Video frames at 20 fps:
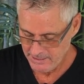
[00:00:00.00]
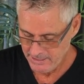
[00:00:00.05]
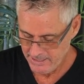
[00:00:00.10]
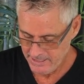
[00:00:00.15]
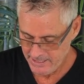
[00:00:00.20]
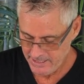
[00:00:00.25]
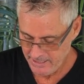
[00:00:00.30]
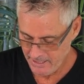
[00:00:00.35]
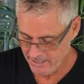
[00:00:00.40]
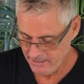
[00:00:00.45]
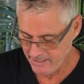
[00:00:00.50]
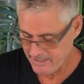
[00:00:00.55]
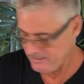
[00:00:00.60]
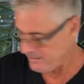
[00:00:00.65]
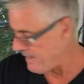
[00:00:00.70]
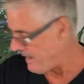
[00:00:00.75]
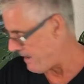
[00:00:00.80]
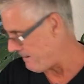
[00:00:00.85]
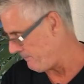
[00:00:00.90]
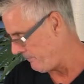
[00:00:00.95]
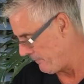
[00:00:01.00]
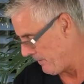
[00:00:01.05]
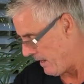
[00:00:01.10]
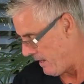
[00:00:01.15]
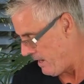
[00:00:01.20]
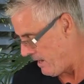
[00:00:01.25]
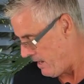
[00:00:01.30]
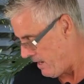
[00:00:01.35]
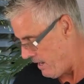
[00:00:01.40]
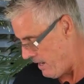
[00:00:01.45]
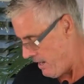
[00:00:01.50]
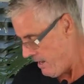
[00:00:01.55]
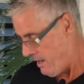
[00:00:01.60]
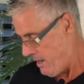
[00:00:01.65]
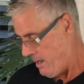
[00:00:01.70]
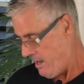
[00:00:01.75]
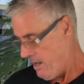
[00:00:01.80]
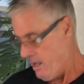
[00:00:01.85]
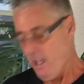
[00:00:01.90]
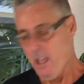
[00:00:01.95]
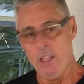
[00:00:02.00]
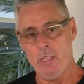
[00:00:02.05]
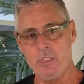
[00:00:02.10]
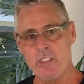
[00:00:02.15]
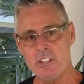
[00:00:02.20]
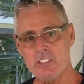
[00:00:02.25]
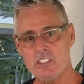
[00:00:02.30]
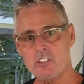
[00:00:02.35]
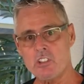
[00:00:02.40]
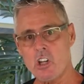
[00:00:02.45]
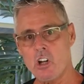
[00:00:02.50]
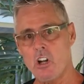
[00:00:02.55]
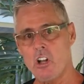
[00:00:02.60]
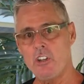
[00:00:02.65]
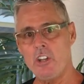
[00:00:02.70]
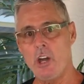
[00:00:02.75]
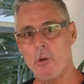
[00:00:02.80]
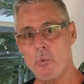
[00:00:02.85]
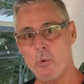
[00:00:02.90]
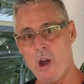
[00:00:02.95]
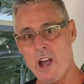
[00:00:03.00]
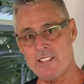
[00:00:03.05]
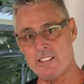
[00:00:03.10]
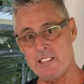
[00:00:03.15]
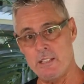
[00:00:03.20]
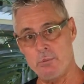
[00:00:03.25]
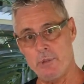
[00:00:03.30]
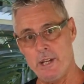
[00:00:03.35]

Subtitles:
And I like that. This is called a rosti